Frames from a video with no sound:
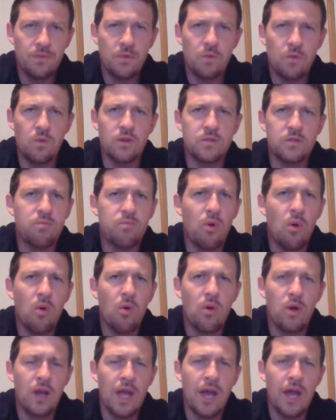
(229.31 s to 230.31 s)
was
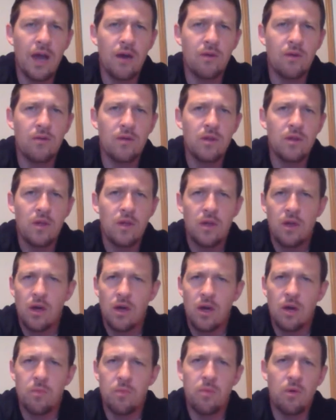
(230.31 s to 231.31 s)
poured out
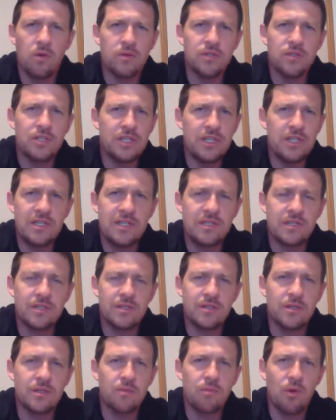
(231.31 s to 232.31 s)
upon
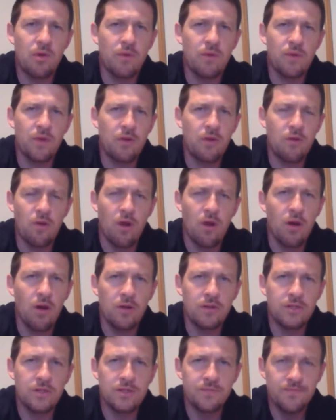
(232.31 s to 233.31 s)
Jesus upon the
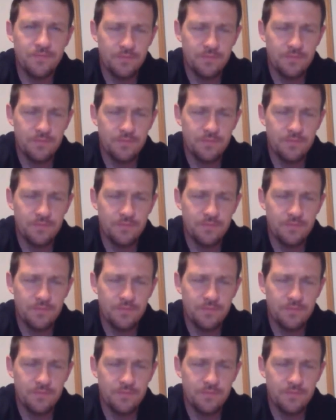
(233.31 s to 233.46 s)
cross.